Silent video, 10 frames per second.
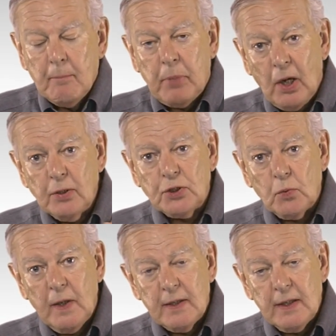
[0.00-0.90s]

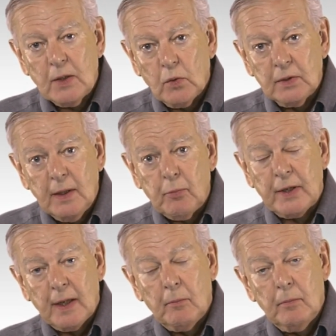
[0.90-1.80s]
Punctuated
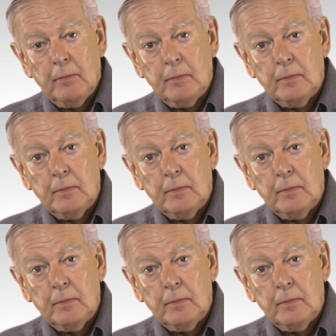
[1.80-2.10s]
equilibrium,